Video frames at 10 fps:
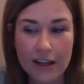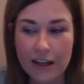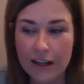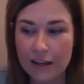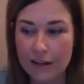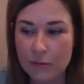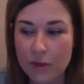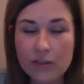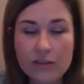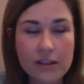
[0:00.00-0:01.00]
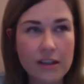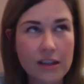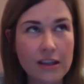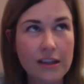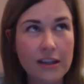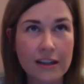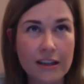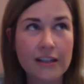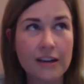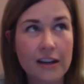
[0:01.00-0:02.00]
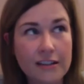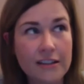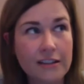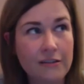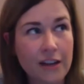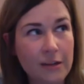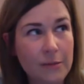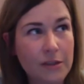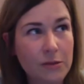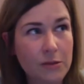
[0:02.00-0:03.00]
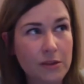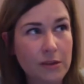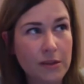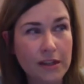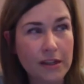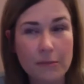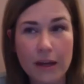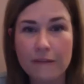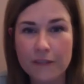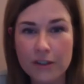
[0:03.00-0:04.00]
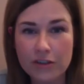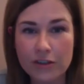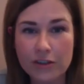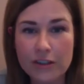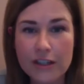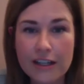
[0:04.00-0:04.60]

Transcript: And we used to think antioxidant vitamins were something beneficial.